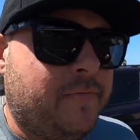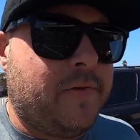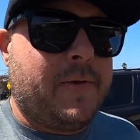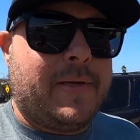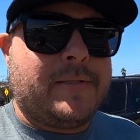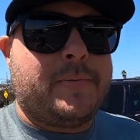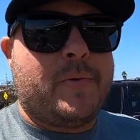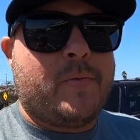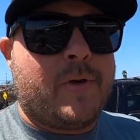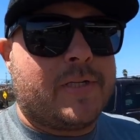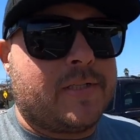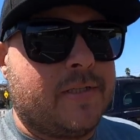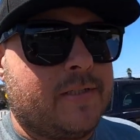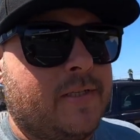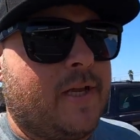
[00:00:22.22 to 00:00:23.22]
if you guys have been
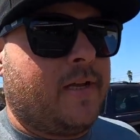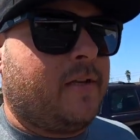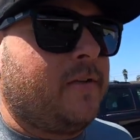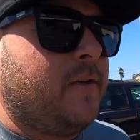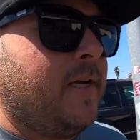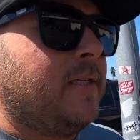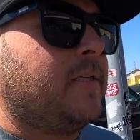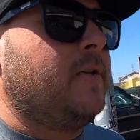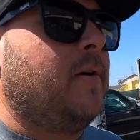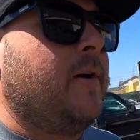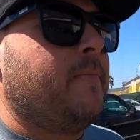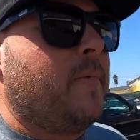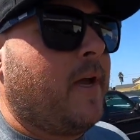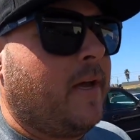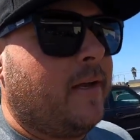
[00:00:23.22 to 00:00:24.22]
watching the channel, you guys know
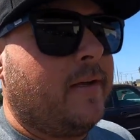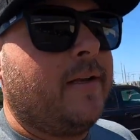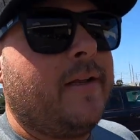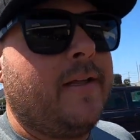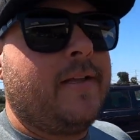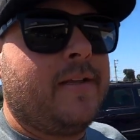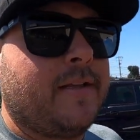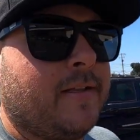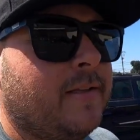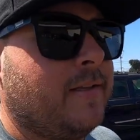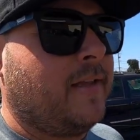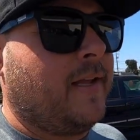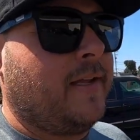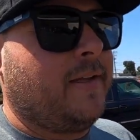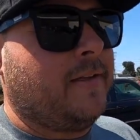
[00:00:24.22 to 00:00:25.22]
I'm not
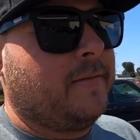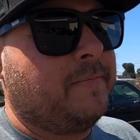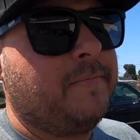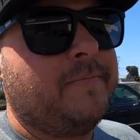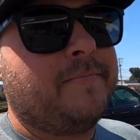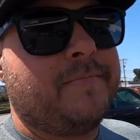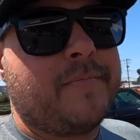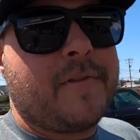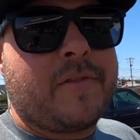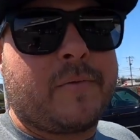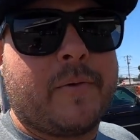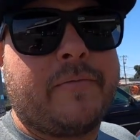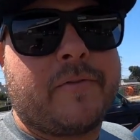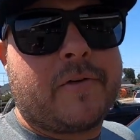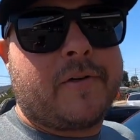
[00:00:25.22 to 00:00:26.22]
like a
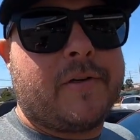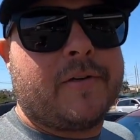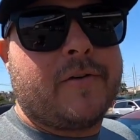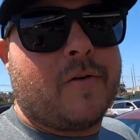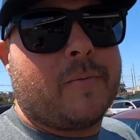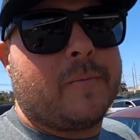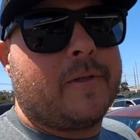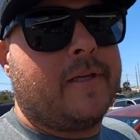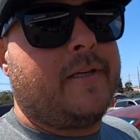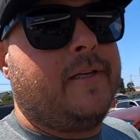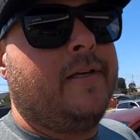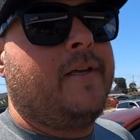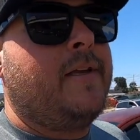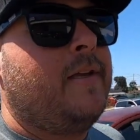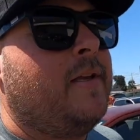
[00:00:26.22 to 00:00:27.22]
thrifter
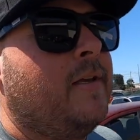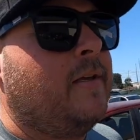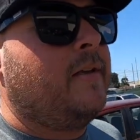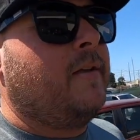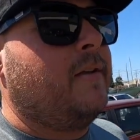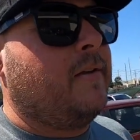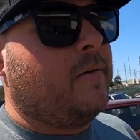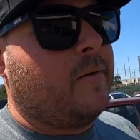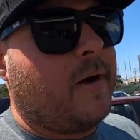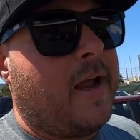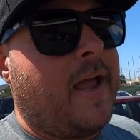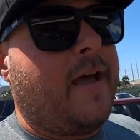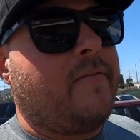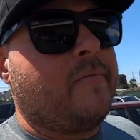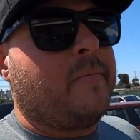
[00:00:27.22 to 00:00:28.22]
normally or
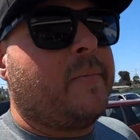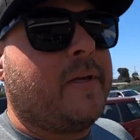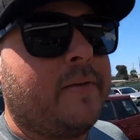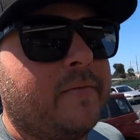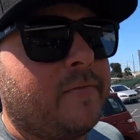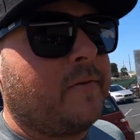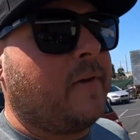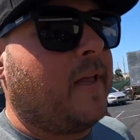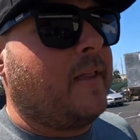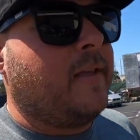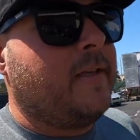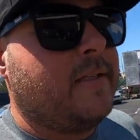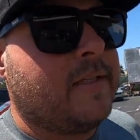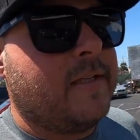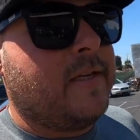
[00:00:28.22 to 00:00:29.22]
I haven't been for at
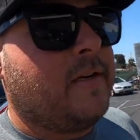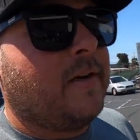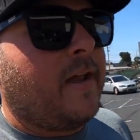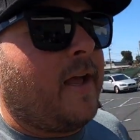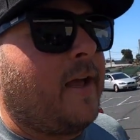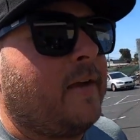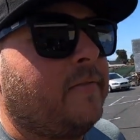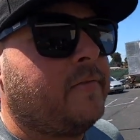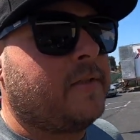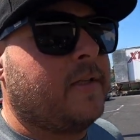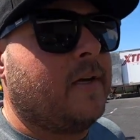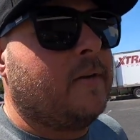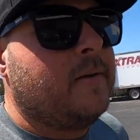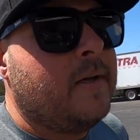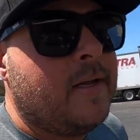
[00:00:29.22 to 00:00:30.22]
least a year and a half.
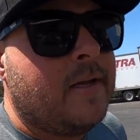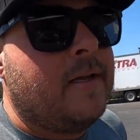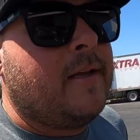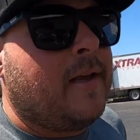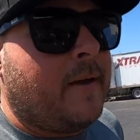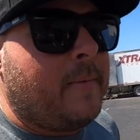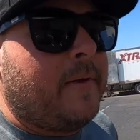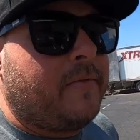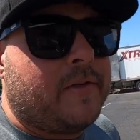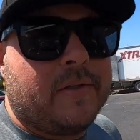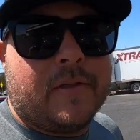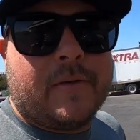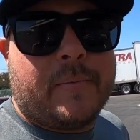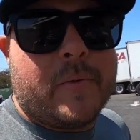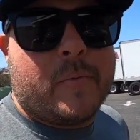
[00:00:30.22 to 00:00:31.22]
So I'm gonna have
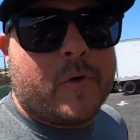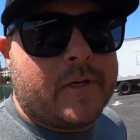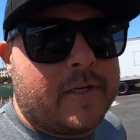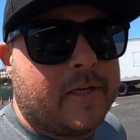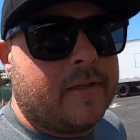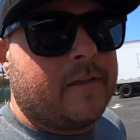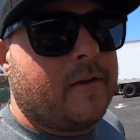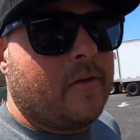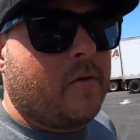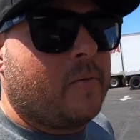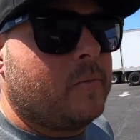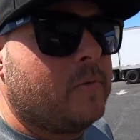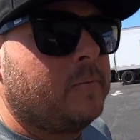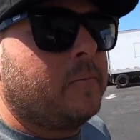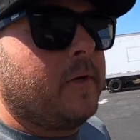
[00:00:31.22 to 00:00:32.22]
to do a little bit more digging than
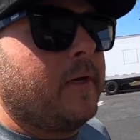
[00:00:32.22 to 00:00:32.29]
normal,